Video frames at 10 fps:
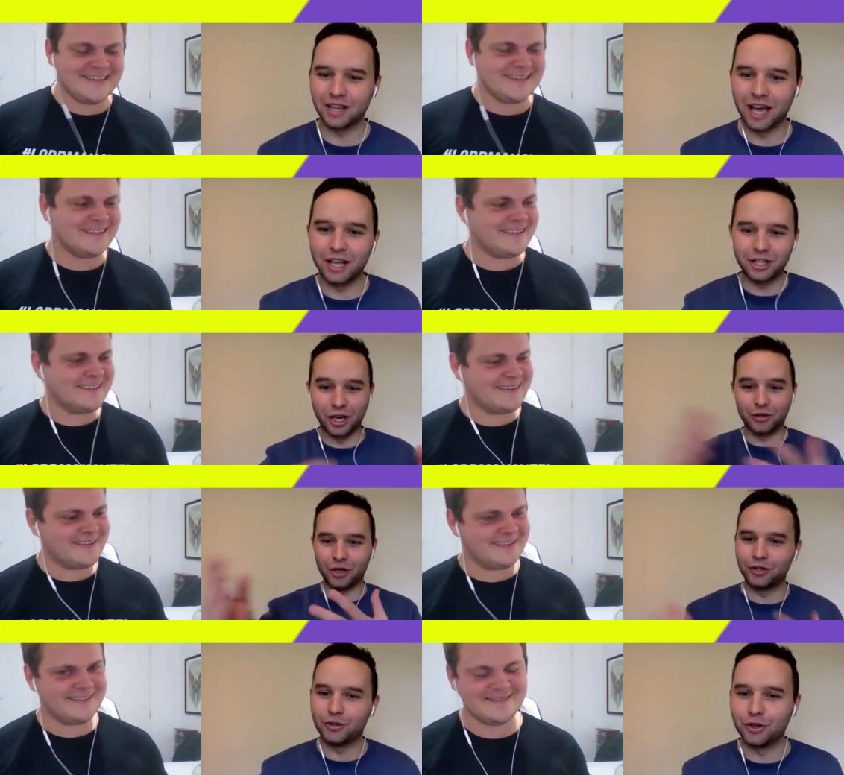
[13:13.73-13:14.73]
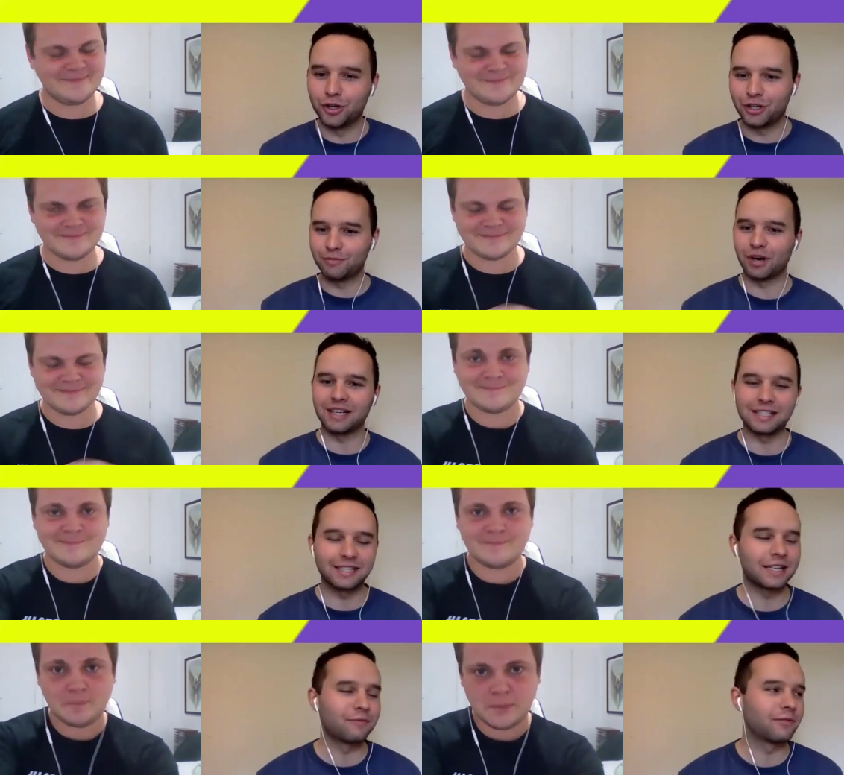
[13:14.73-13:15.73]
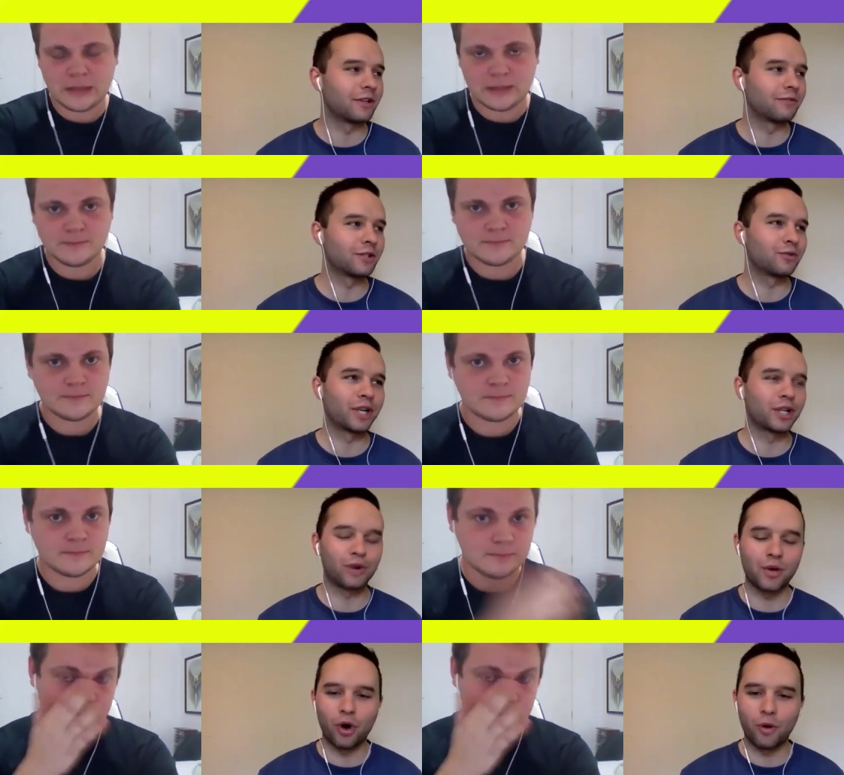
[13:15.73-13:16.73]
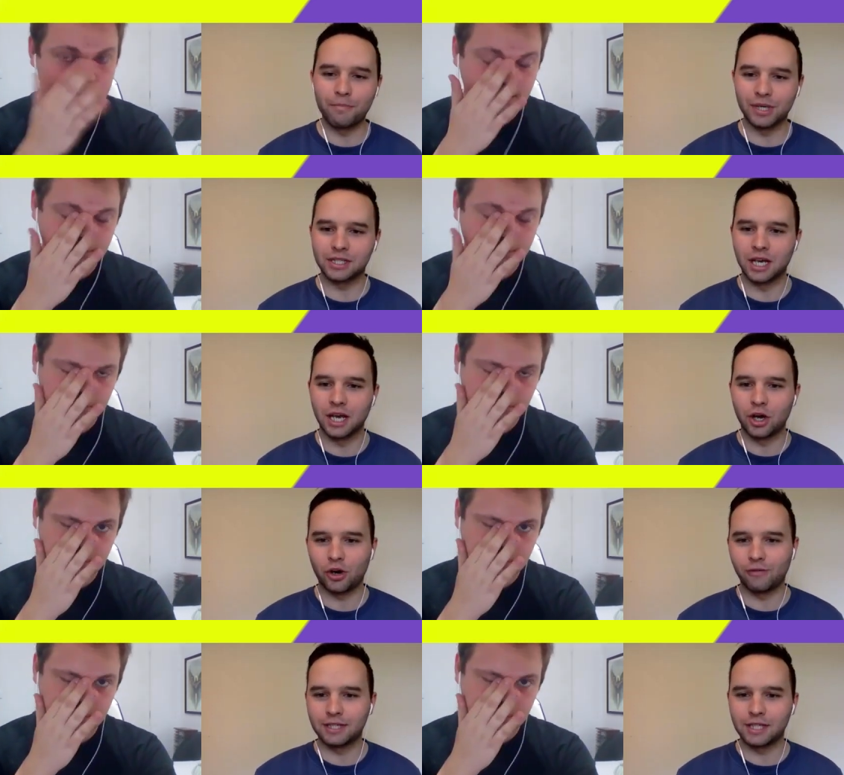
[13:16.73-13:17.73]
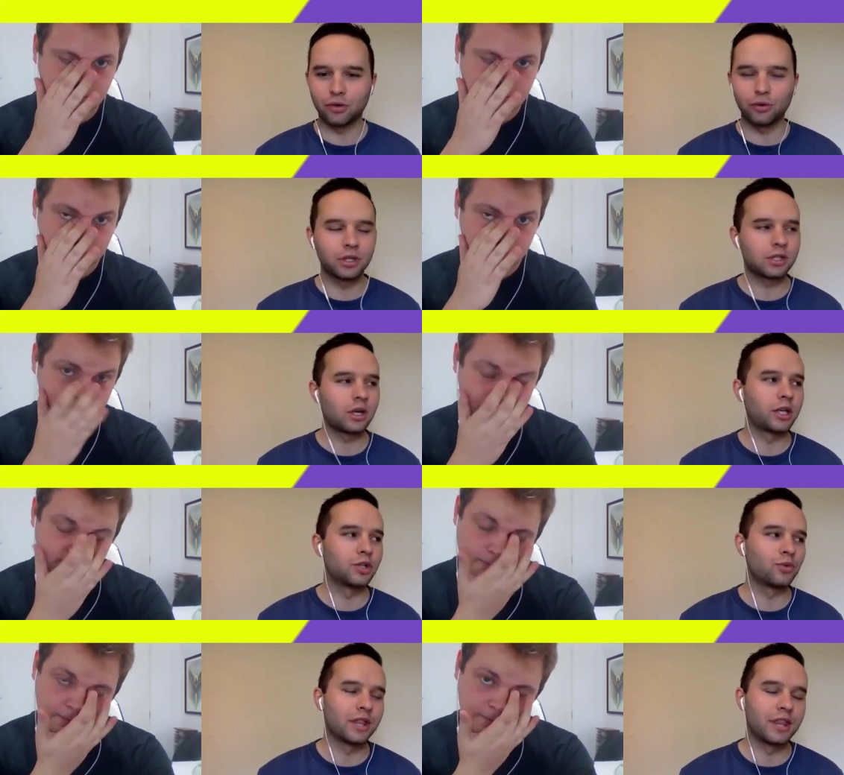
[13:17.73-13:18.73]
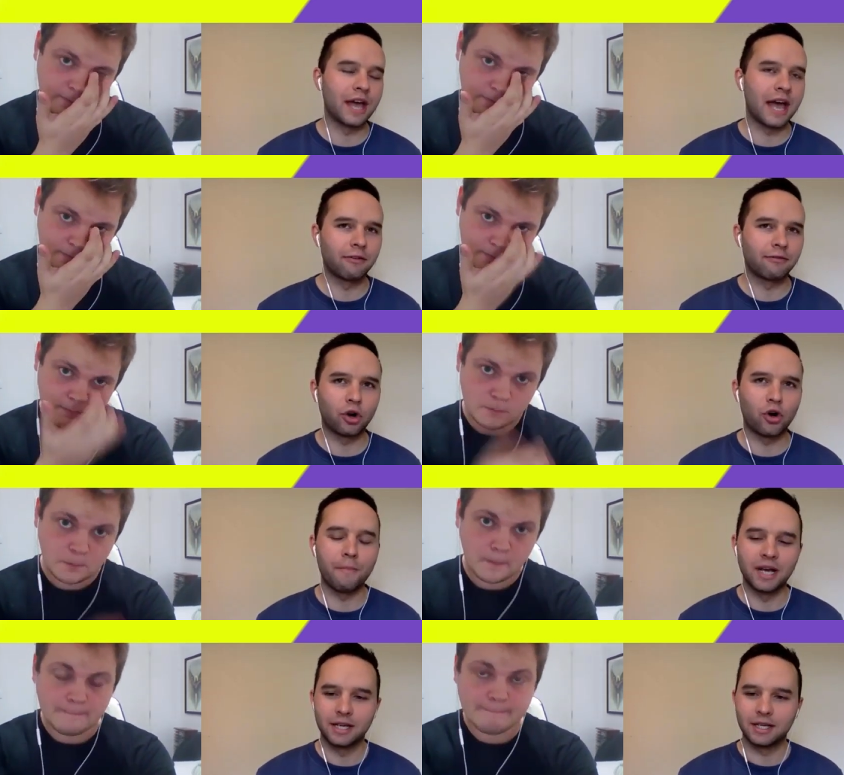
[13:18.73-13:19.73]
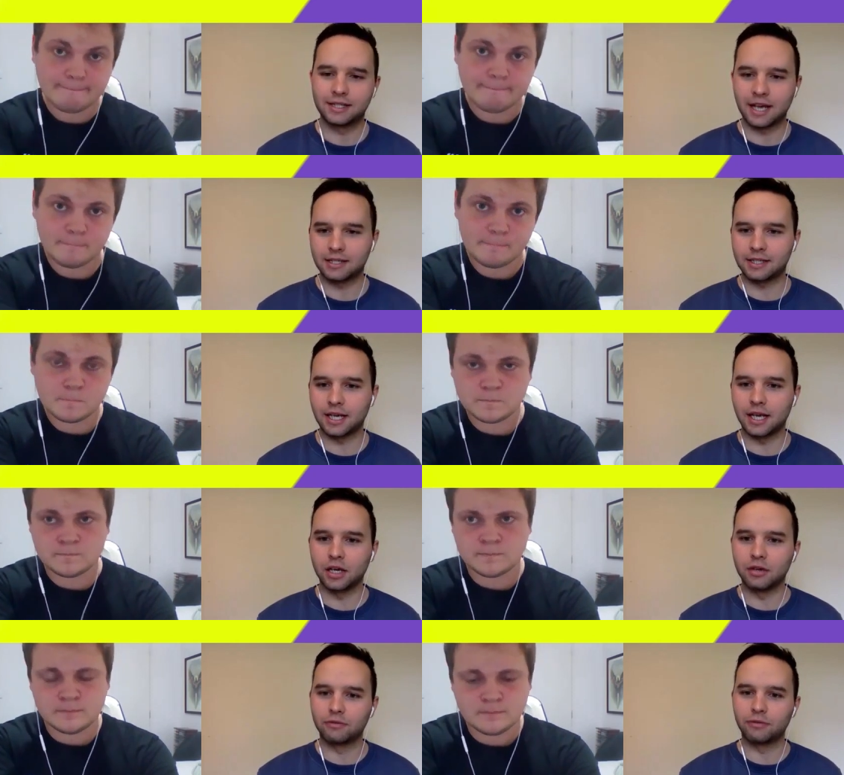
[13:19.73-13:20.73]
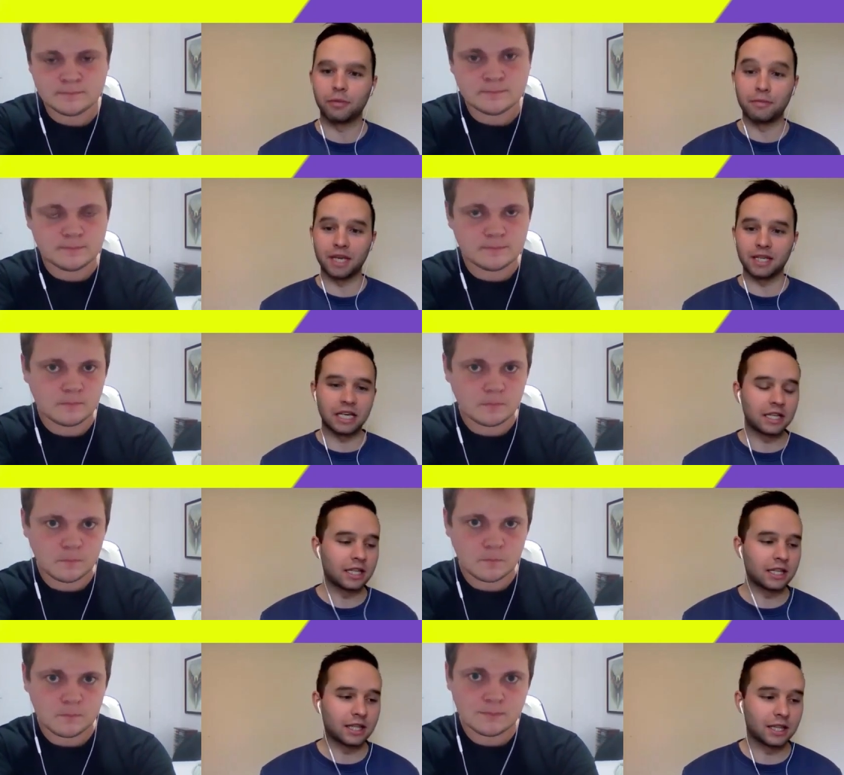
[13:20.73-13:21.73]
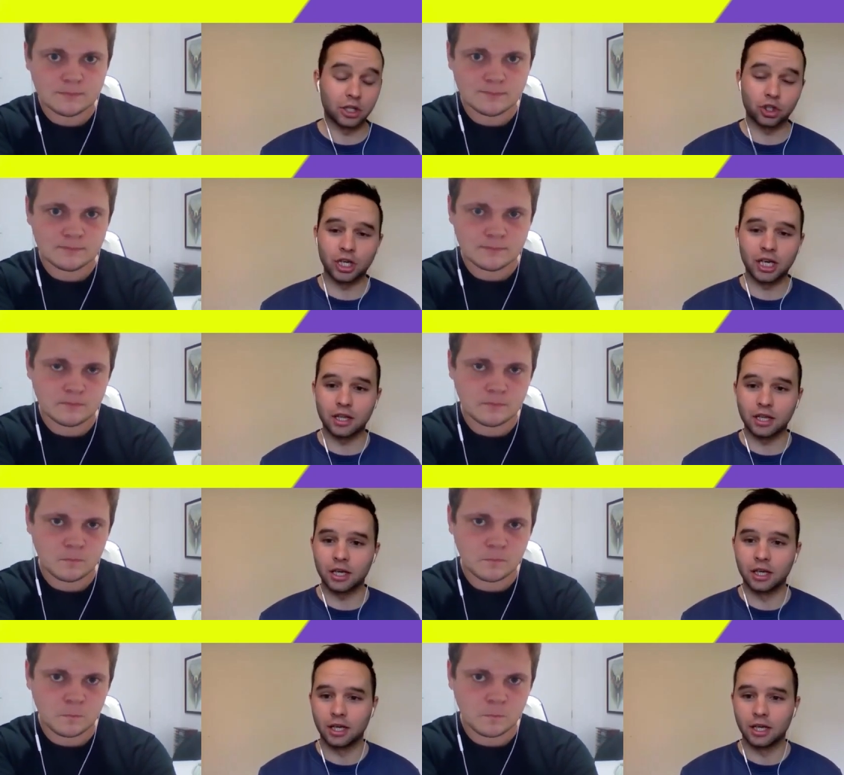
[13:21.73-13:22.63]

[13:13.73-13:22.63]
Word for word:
Speaker 1: uh, you know the, the newly branded team for for twenty twenty-one, but obviously all the signs were there from testing and from the media that this year that